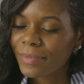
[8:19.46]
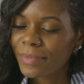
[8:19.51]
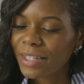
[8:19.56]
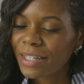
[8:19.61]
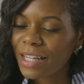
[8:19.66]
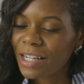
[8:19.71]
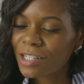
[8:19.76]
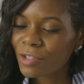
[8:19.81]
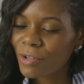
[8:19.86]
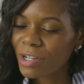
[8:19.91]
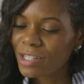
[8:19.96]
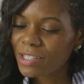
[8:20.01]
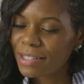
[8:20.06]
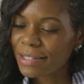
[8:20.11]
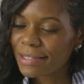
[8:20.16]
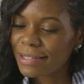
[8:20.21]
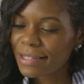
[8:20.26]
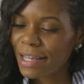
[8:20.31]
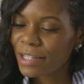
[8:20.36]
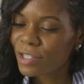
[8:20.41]
The next
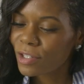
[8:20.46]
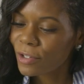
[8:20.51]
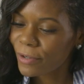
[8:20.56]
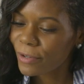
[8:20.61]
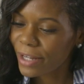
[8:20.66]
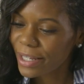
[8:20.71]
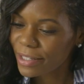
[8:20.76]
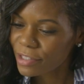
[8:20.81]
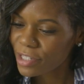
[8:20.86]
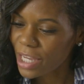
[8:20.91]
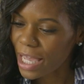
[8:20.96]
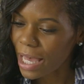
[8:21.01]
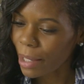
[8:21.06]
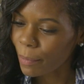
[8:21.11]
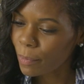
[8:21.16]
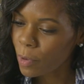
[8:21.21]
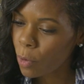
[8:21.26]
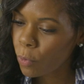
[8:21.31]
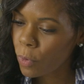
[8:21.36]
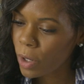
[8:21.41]
question says, great
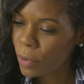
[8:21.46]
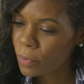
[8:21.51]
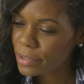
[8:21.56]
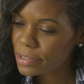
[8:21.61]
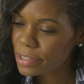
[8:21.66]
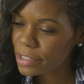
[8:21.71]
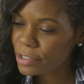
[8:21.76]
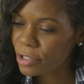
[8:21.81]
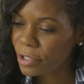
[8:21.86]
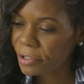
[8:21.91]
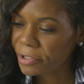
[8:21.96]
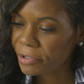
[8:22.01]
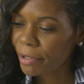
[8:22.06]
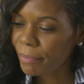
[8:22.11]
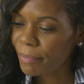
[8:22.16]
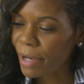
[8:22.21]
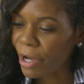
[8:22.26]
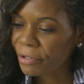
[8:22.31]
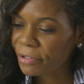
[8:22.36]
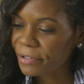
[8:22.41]
job. What was the total
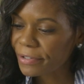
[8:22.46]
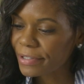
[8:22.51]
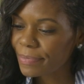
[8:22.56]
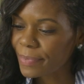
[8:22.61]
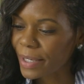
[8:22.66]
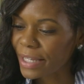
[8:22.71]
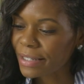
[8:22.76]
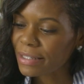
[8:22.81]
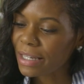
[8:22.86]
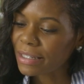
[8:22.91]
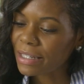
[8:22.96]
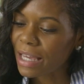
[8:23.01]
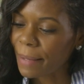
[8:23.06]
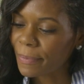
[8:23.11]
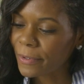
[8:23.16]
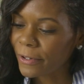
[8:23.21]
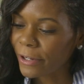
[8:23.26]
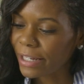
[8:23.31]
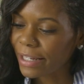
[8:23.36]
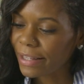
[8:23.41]
amount you spent on
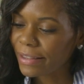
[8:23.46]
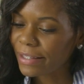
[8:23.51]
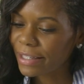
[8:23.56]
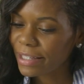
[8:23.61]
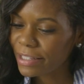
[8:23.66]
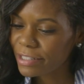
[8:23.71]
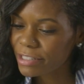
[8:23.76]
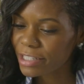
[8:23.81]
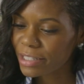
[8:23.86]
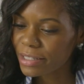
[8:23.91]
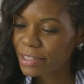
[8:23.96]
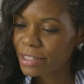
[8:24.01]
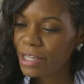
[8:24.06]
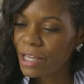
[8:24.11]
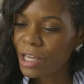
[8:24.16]
upgrading the kitchen?